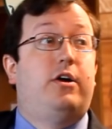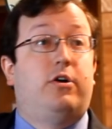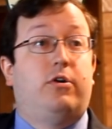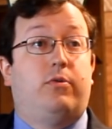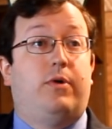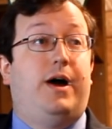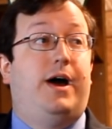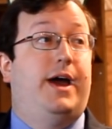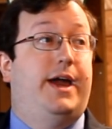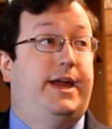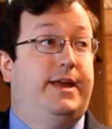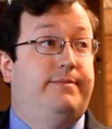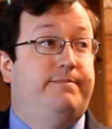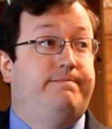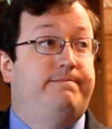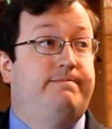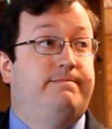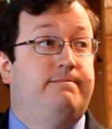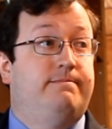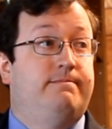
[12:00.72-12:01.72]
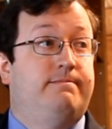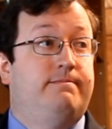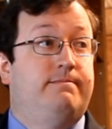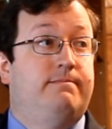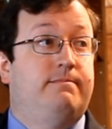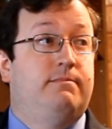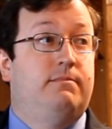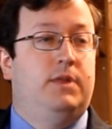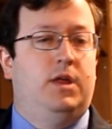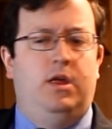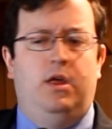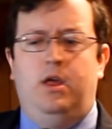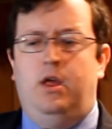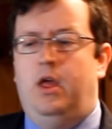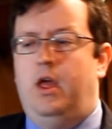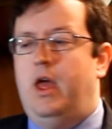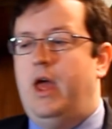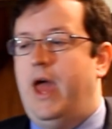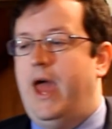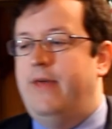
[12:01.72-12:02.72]
are right,
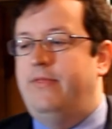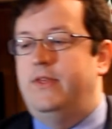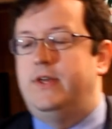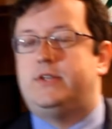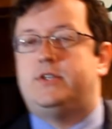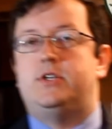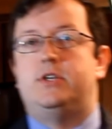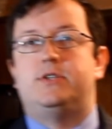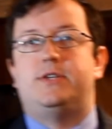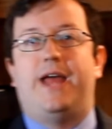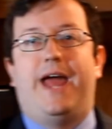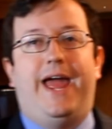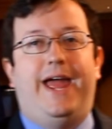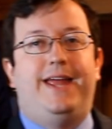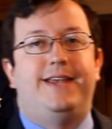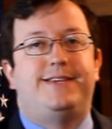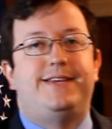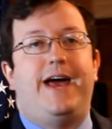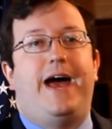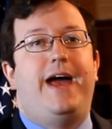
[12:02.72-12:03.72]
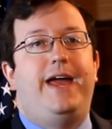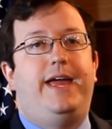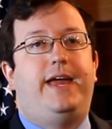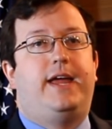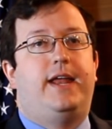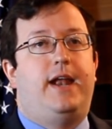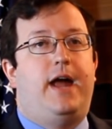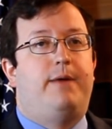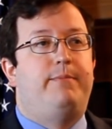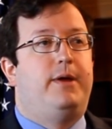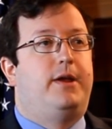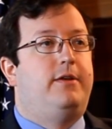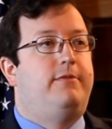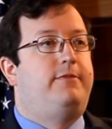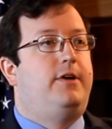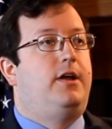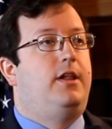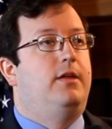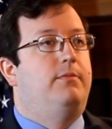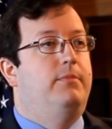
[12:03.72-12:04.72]
and this is anti-economic
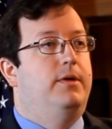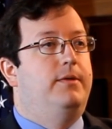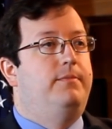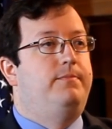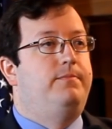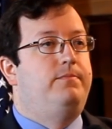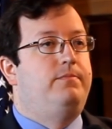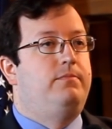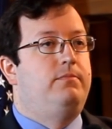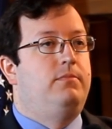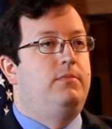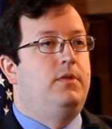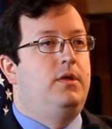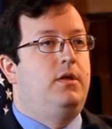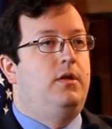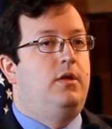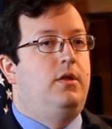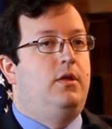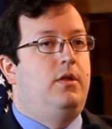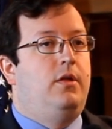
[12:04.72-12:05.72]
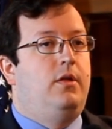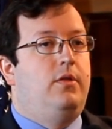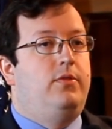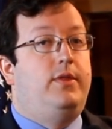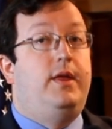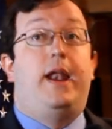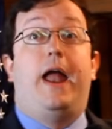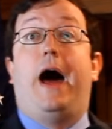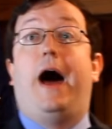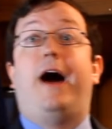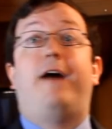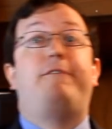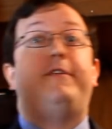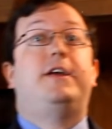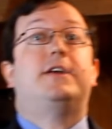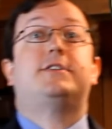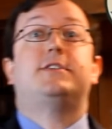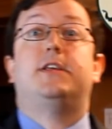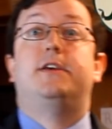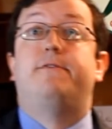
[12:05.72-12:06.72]
development, then
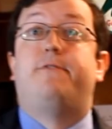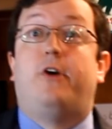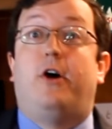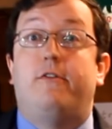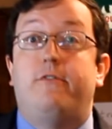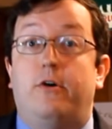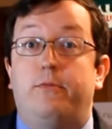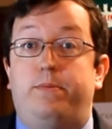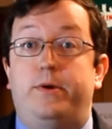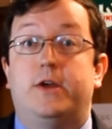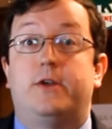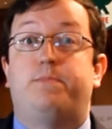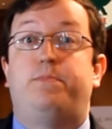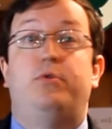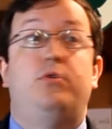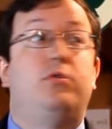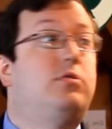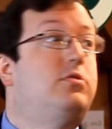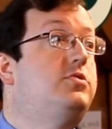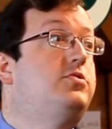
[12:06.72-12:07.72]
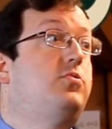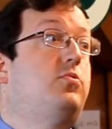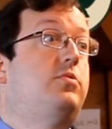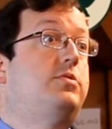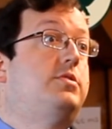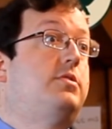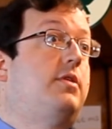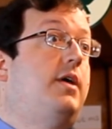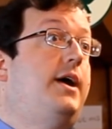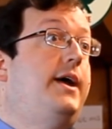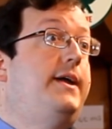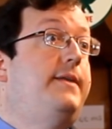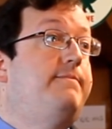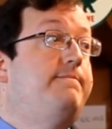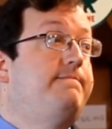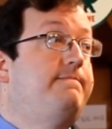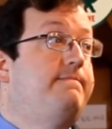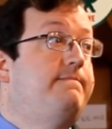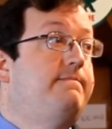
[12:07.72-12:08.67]
obviously Volvo picked Pooler, Georgia, right?